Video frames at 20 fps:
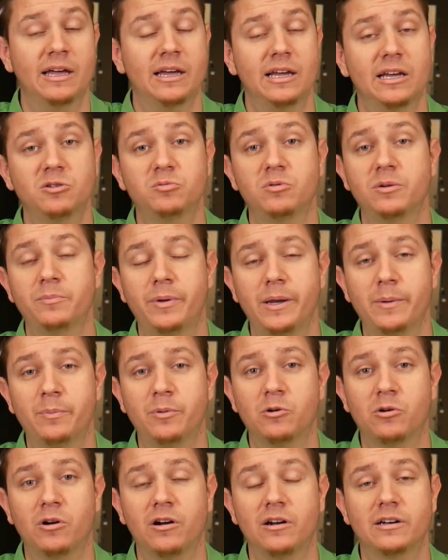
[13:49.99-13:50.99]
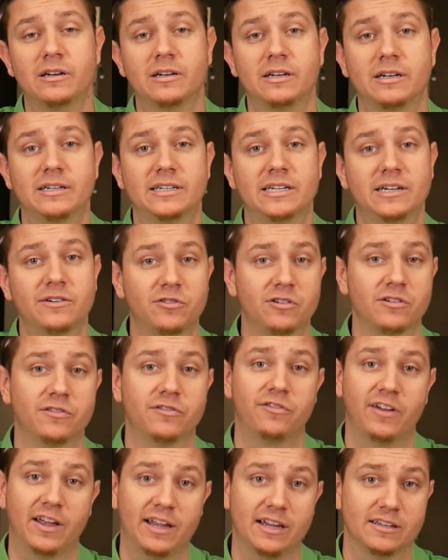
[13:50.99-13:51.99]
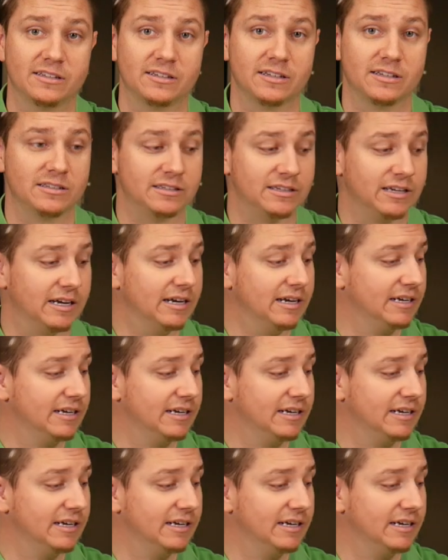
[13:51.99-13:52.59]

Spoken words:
is when people are on different phases.